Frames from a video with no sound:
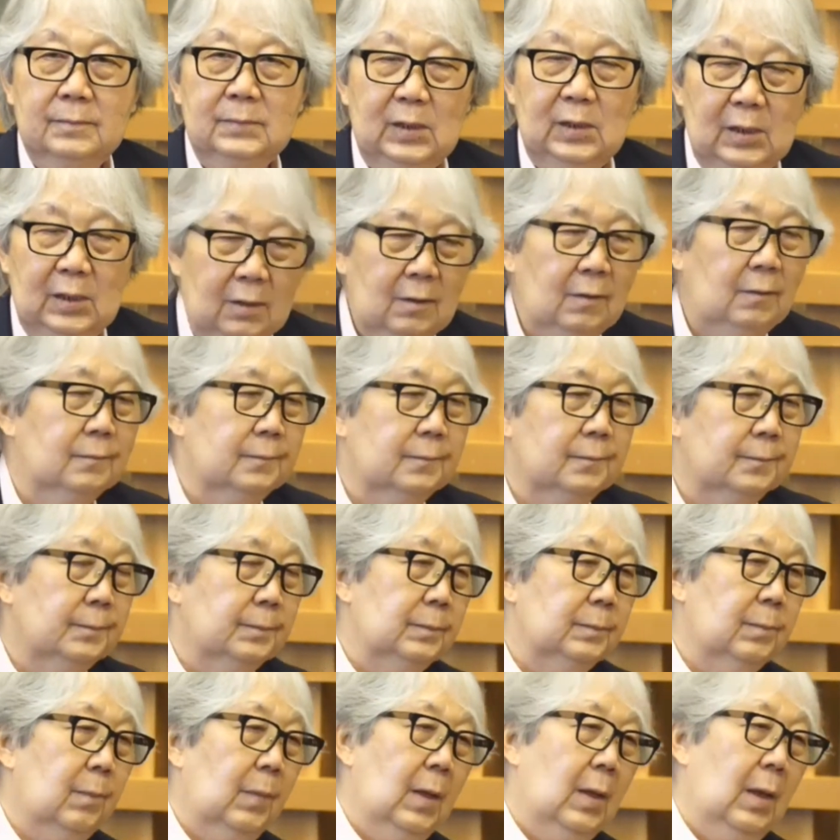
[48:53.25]
you know.
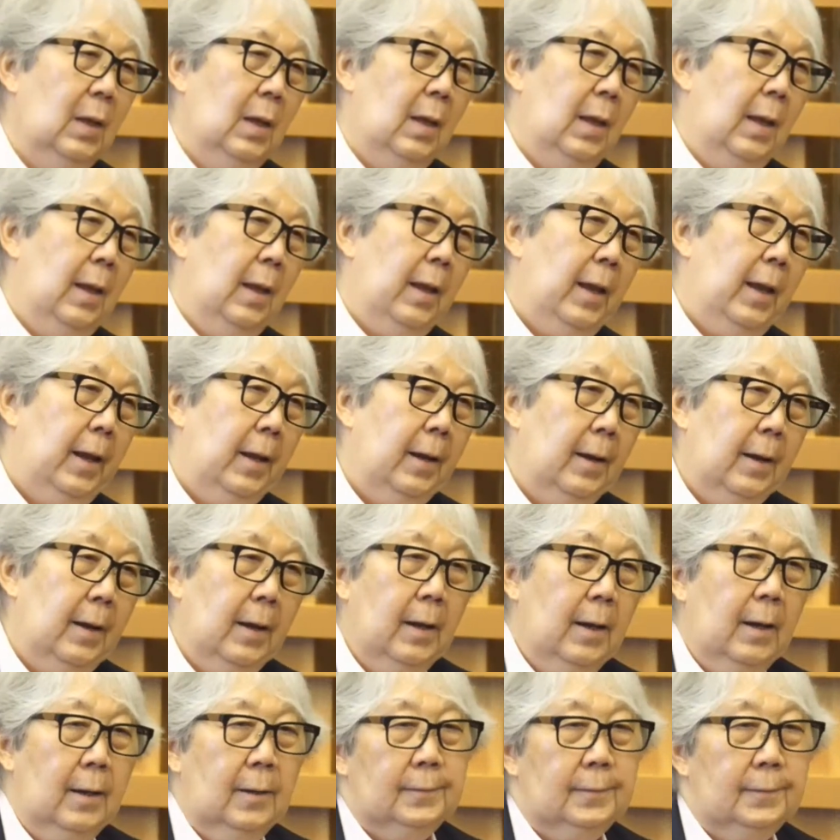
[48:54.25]

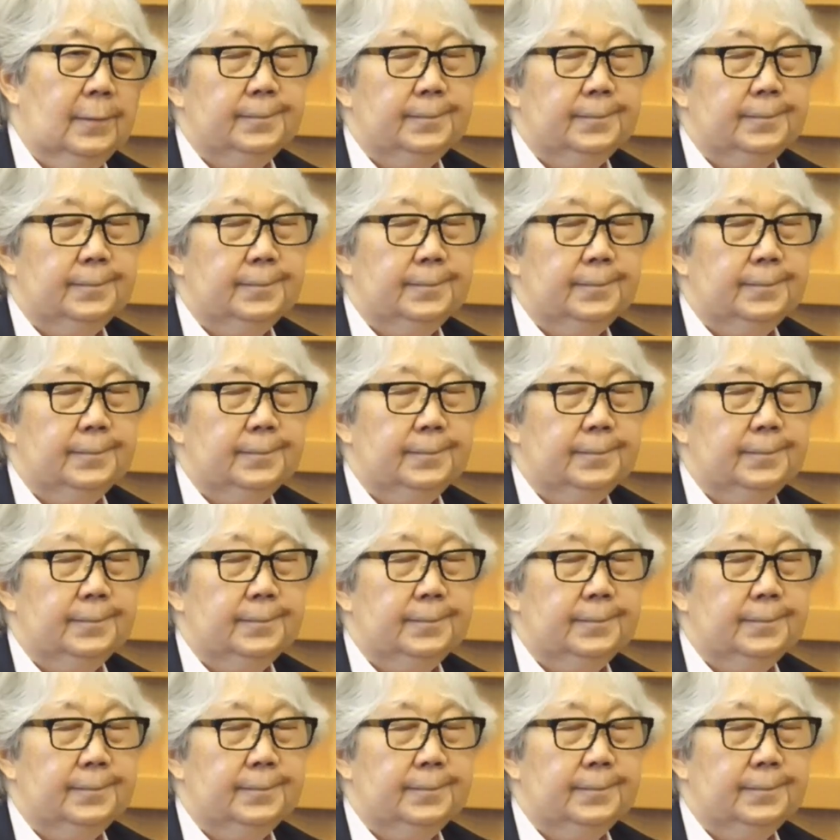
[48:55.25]
And